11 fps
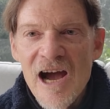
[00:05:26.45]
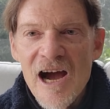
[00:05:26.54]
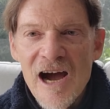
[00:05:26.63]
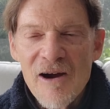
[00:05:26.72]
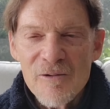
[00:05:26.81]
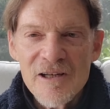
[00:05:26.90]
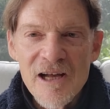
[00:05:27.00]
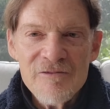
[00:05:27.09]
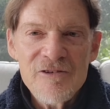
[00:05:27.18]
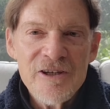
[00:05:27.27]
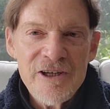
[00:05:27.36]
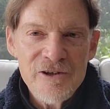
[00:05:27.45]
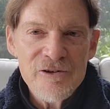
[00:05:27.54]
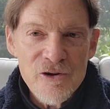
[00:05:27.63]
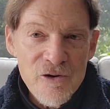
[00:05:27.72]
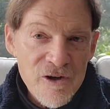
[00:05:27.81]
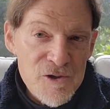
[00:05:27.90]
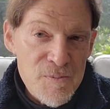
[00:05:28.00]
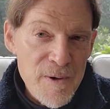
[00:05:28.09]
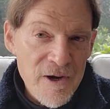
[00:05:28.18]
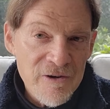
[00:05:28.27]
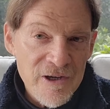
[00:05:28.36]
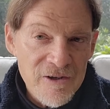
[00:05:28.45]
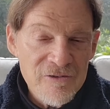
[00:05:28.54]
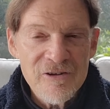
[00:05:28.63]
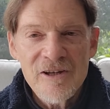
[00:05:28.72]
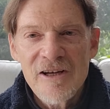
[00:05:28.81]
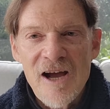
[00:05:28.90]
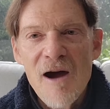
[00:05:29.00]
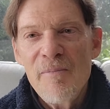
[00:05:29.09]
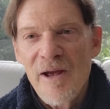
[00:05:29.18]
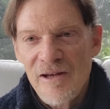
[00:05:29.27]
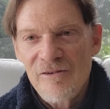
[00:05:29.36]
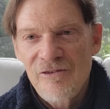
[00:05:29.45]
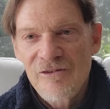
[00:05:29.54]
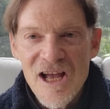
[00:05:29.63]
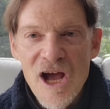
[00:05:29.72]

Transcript: I would love to hear your experience in the comments.